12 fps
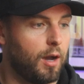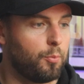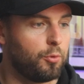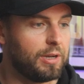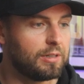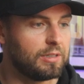
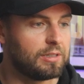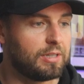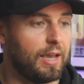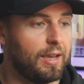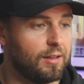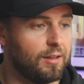top weekly
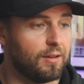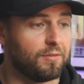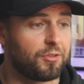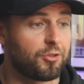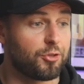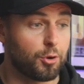sale
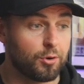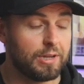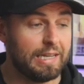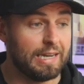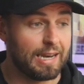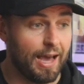of
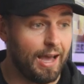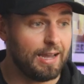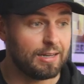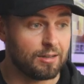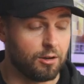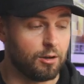
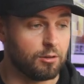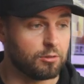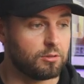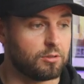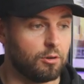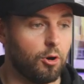
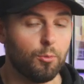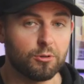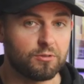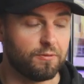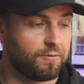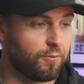$39, so
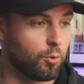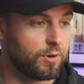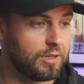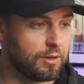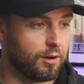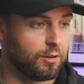almost
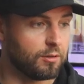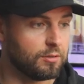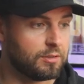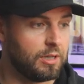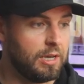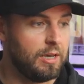
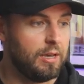$40.